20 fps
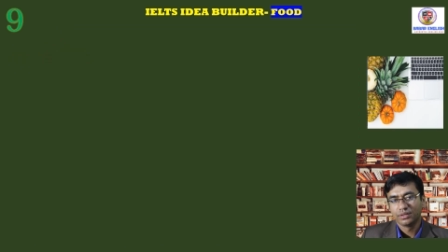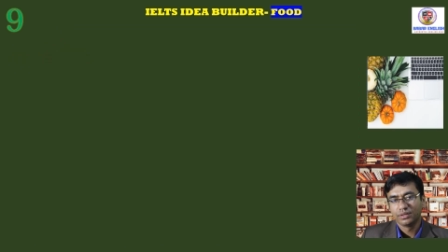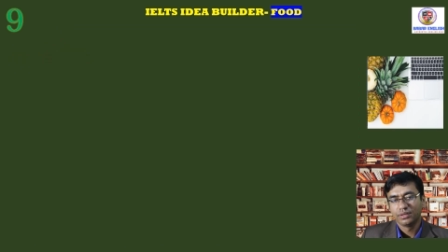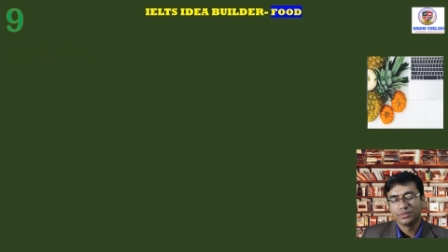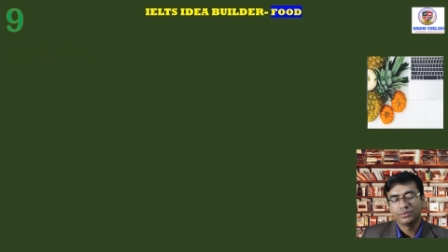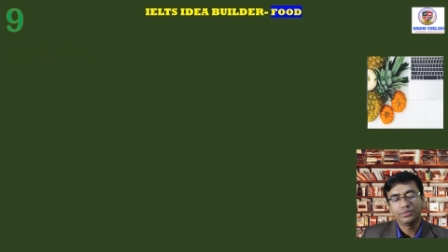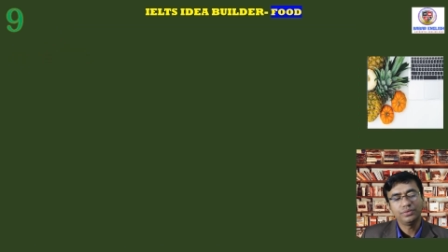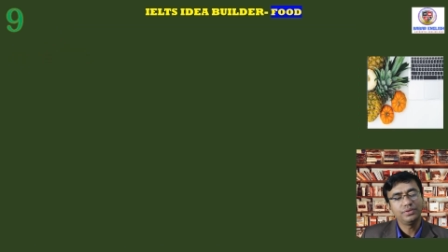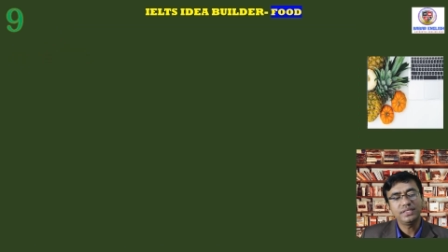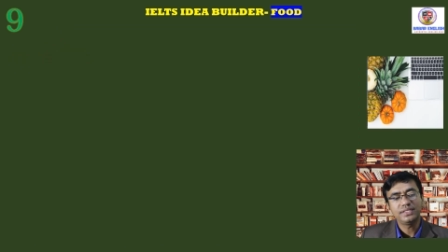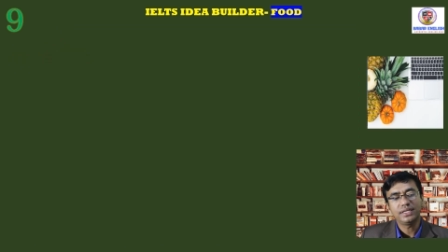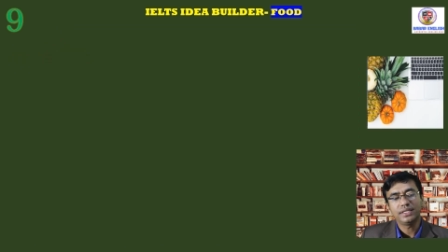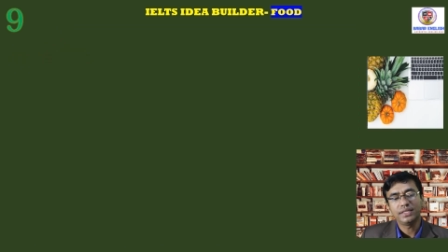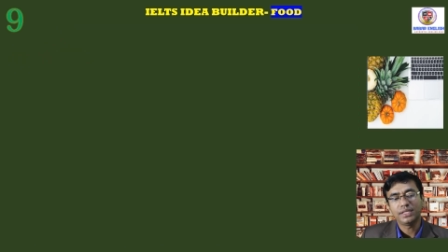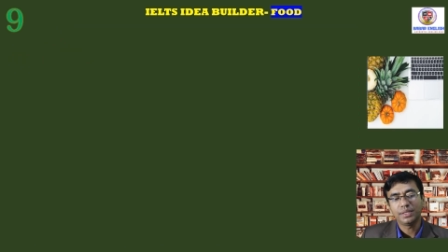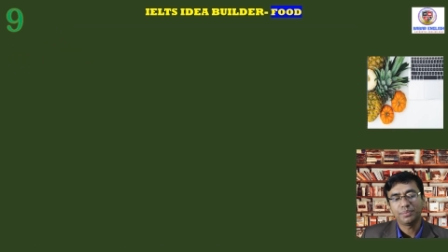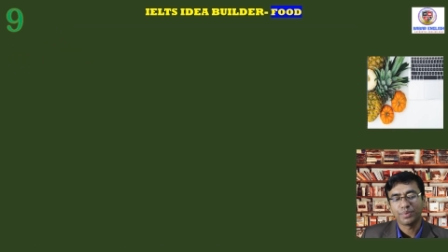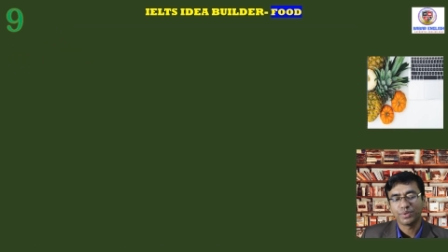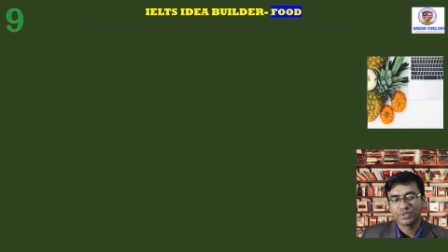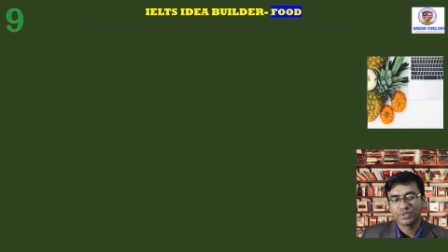So these are the
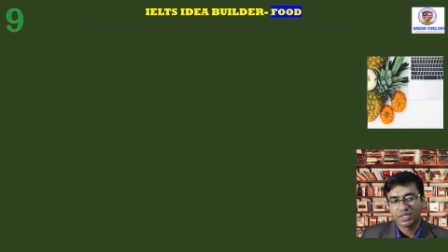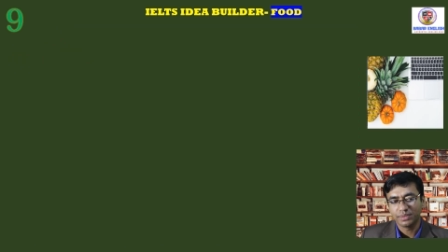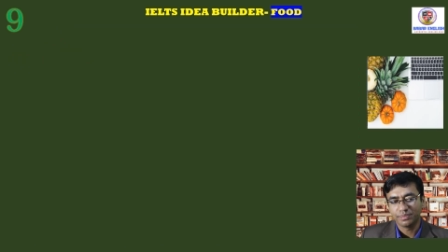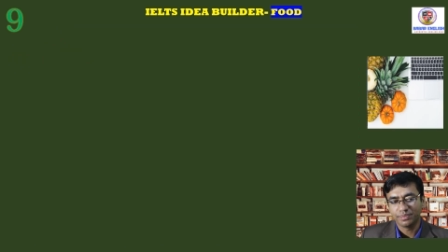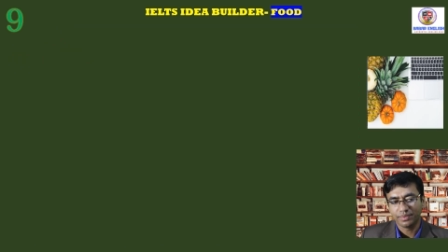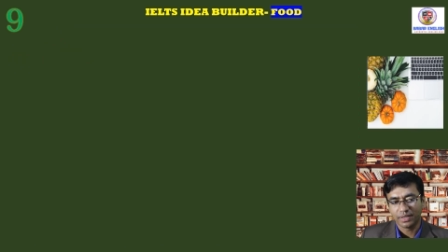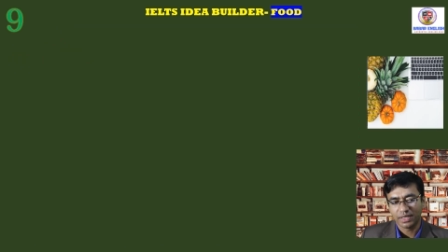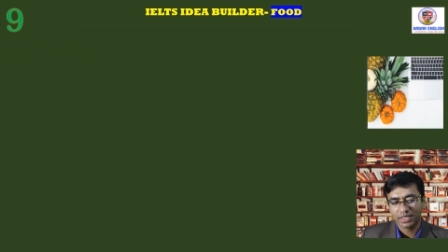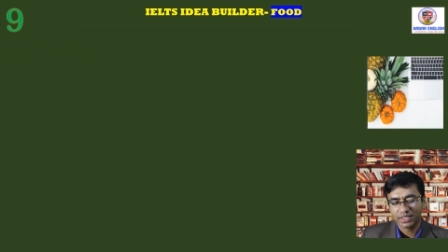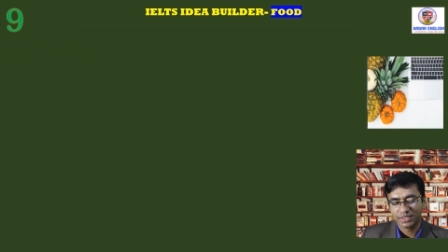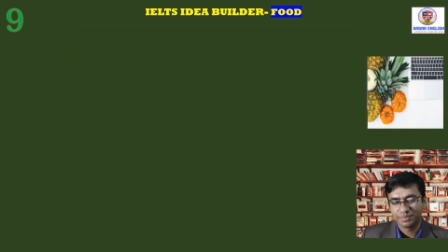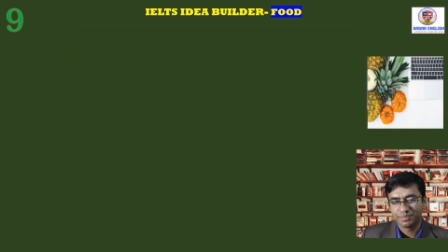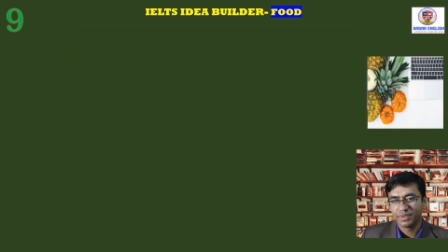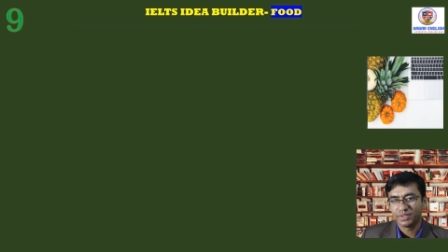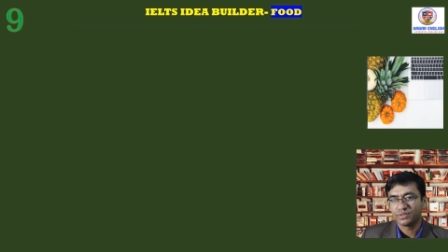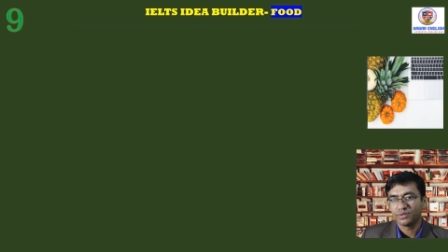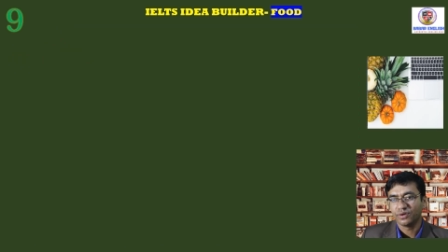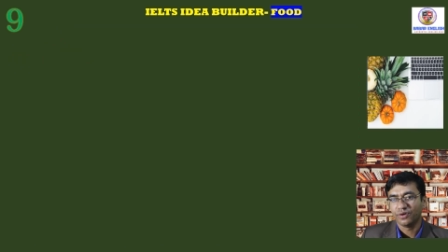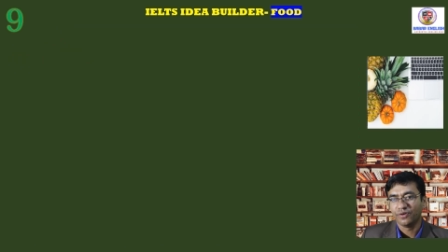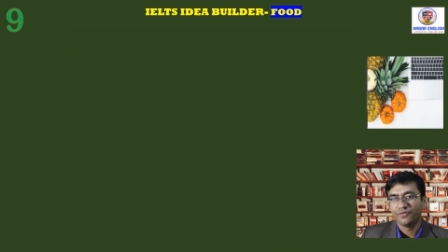positive aspects
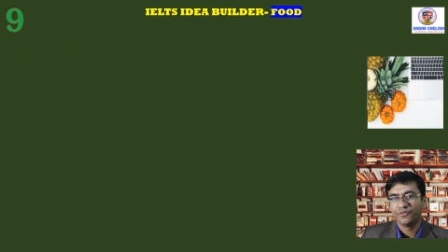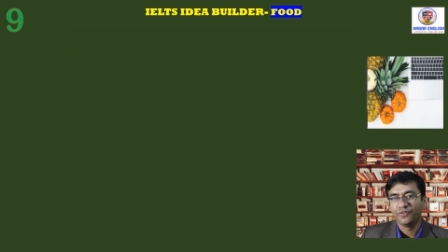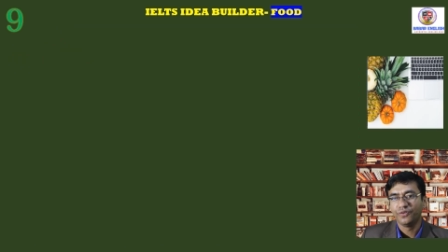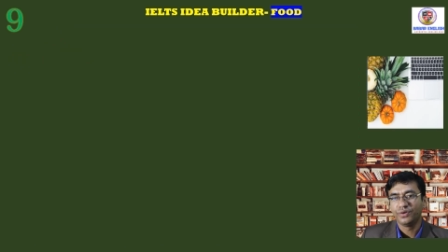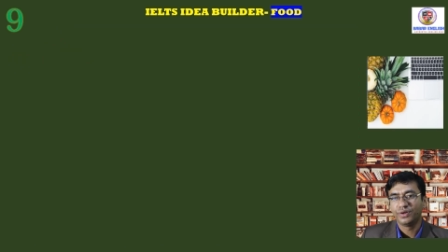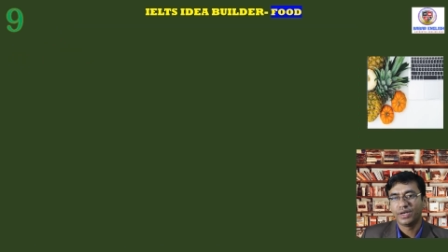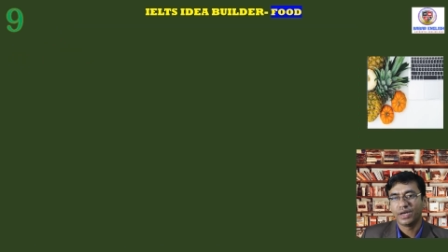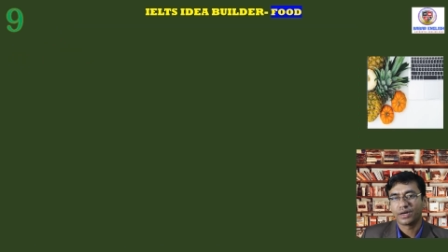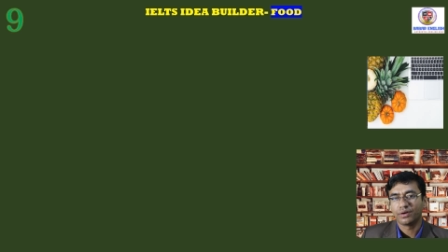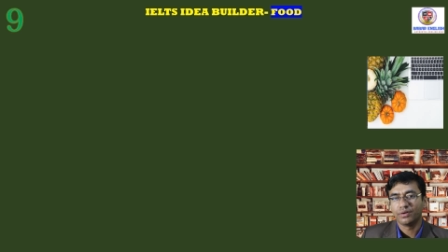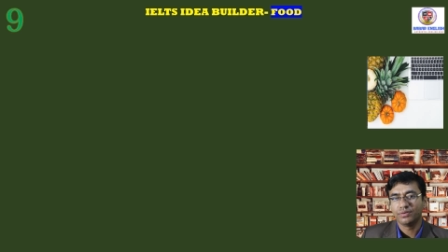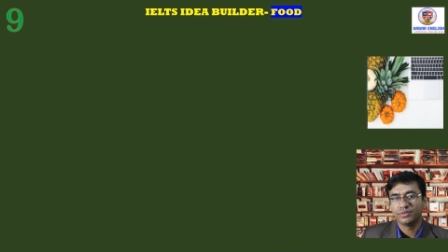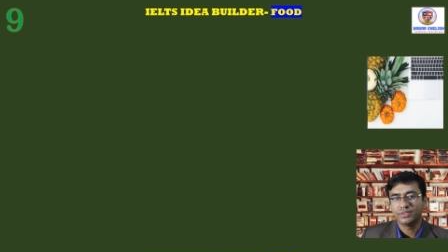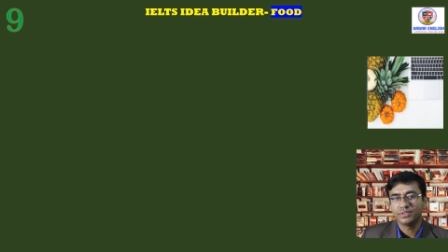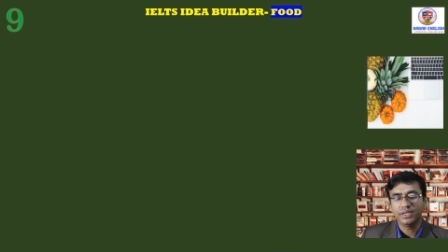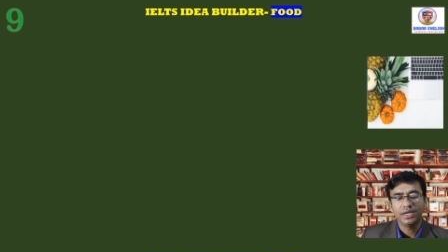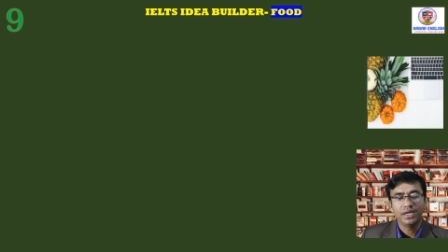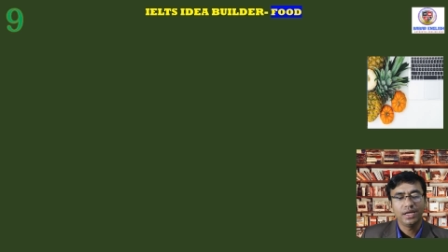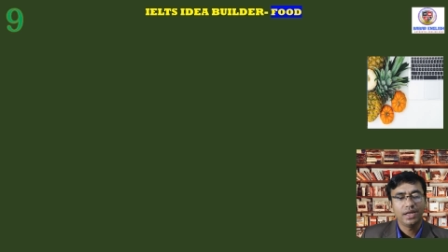of food technology.